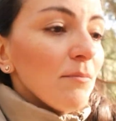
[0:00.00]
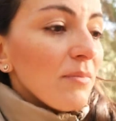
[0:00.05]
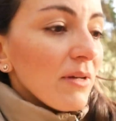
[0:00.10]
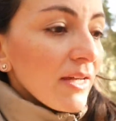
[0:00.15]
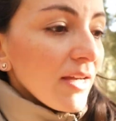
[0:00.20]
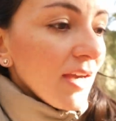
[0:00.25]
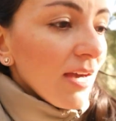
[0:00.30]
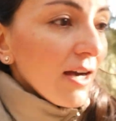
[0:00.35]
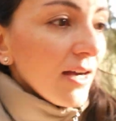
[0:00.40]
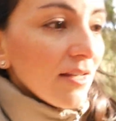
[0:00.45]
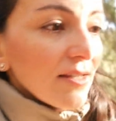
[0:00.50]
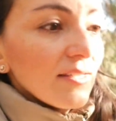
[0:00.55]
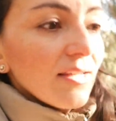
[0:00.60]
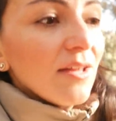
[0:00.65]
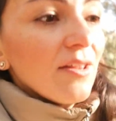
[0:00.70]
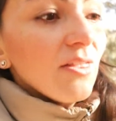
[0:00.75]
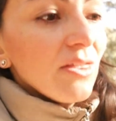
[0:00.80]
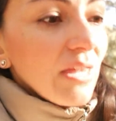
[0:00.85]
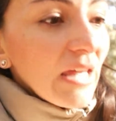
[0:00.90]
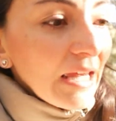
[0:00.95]
because
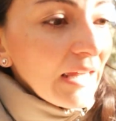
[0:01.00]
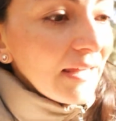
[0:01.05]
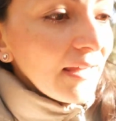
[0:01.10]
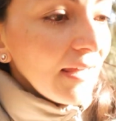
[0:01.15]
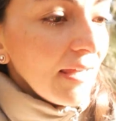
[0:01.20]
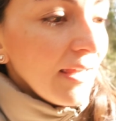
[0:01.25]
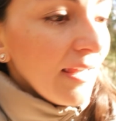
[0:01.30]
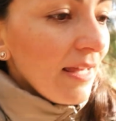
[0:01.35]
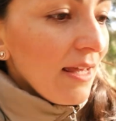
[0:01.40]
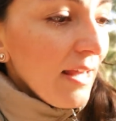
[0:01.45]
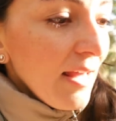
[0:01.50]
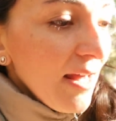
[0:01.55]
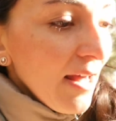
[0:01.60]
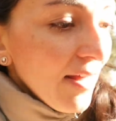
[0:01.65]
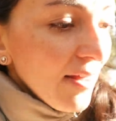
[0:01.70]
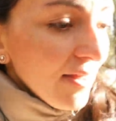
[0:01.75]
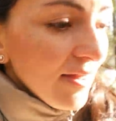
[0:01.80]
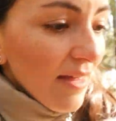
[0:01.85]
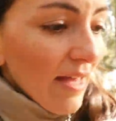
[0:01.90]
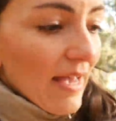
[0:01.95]
I think
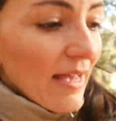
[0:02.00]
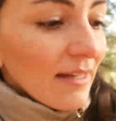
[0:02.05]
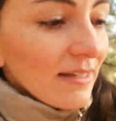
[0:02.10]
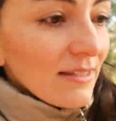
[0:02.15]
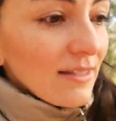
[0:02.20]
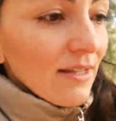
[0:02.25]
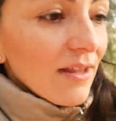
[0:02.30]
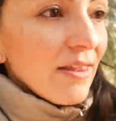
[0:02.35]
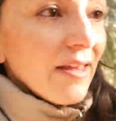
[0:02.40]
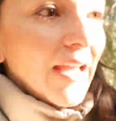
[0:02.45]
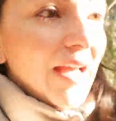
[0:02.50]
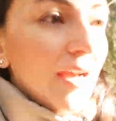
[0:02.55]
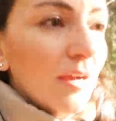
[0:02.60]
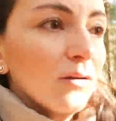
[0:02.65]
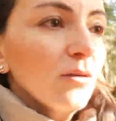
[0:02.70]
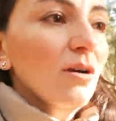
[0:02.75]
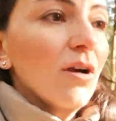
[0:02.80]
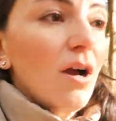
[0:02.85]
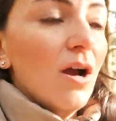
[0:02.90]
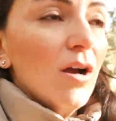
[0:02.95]
that the
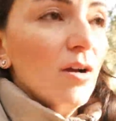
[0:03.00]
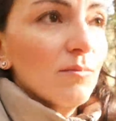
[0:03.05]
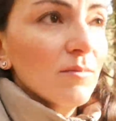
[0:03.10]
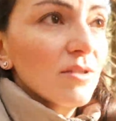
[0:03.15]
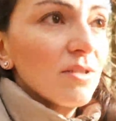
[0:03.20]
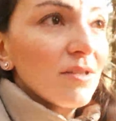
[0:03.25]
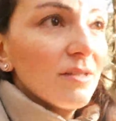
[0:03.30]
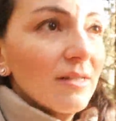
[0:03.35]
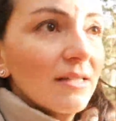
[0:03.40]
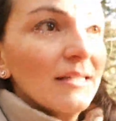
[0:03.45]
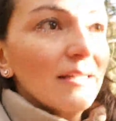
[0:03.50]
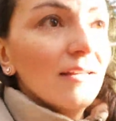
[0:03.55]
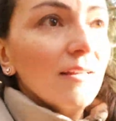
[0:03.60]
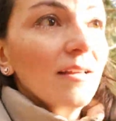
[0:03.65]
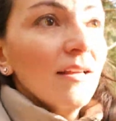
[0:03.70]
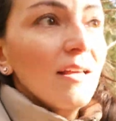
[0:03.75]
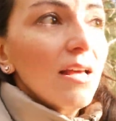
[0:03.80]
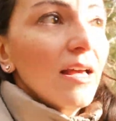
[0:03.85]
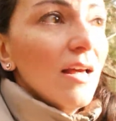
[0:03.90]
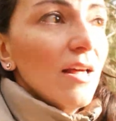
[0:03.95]
outcomes,
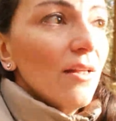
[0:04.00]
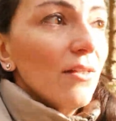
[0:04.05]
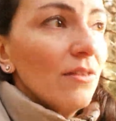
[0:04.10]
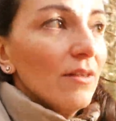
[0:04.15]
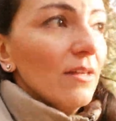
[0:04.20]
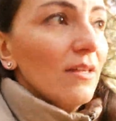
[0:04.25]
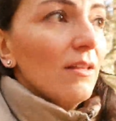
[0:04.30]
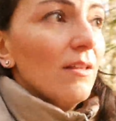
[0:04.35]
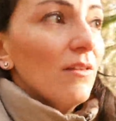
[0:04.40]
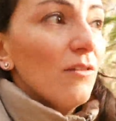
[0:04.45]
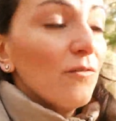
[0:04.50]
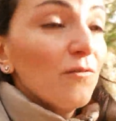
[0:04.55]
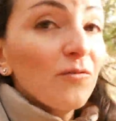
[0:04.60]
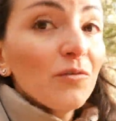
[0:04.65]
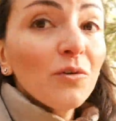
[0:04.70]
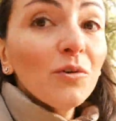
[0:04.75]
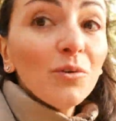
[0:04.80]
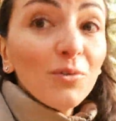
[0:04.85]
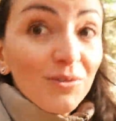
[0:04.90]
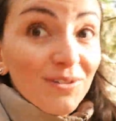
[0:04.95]
the
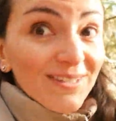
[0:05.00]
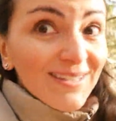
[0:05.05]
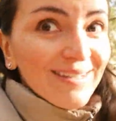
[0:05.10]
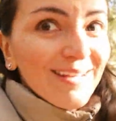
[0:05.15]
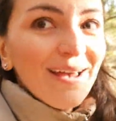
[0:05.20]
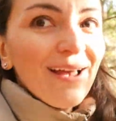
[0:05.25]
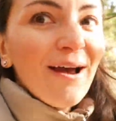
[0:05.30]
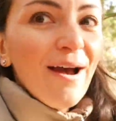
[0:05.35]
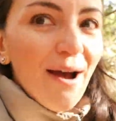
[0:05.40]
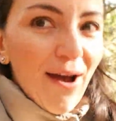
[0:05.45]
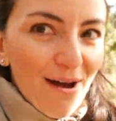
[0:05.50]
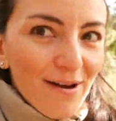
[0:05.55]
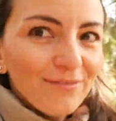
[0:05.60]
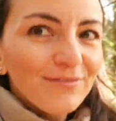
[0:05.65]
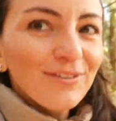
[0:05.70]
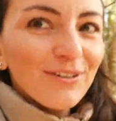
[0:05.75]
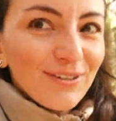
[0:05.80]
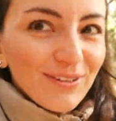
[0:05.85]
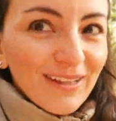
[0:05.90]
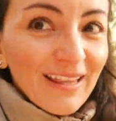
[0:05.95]
fruits
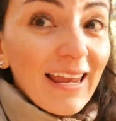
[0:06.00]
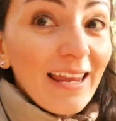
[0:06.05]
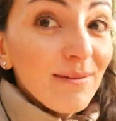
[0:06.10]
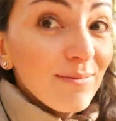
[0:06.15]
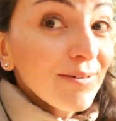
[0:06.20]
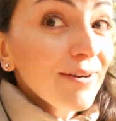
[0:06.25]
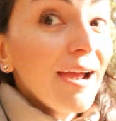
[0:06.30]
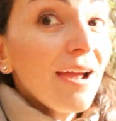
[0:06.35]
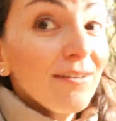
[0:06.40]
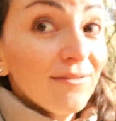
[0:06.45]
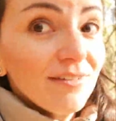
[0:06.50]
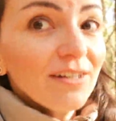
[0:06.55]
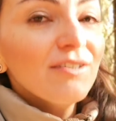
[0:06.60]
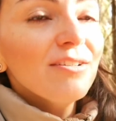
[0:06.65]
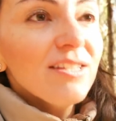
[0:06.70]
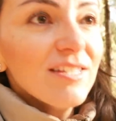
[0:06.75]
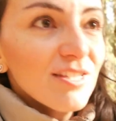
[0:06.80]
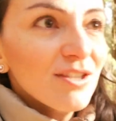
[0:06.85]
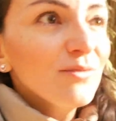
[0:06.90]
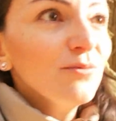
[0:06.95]
of your labor are
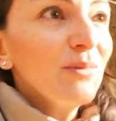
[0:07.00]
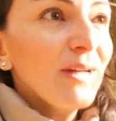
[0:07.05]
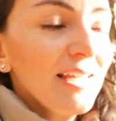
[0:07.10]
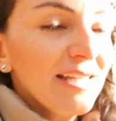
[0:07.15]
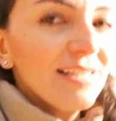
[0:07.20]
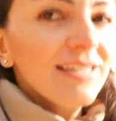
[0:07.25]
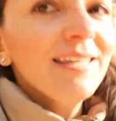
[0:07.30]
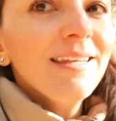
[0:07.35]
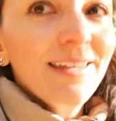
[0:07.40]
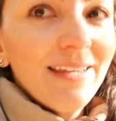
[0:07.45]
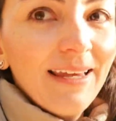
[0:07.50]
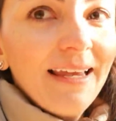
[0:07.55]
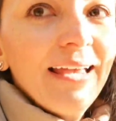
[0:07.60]
very sweet.